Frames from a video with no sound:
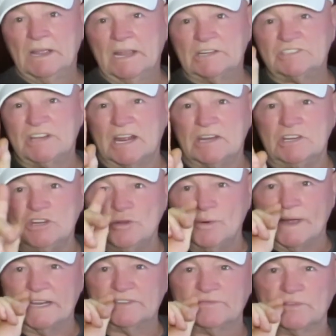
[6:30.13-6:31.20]
It said
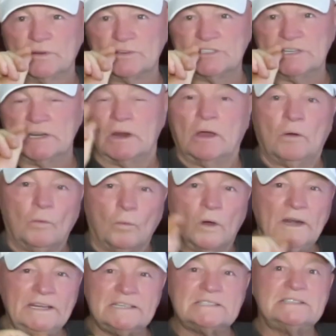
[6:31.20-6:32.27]
US version.
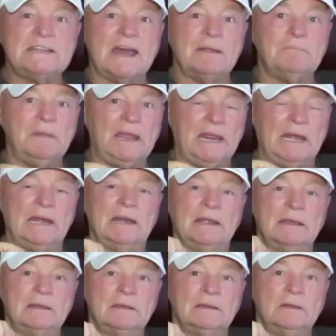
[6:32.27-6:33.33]
What does that mean?
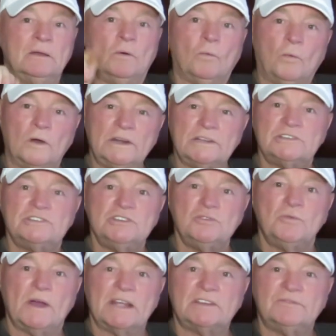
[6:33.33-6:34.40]
What does
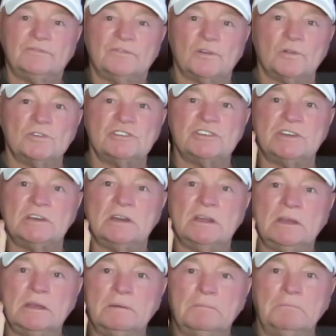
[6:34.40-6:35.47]
US version
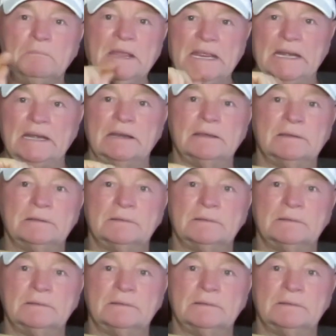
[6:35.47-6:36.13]
mean?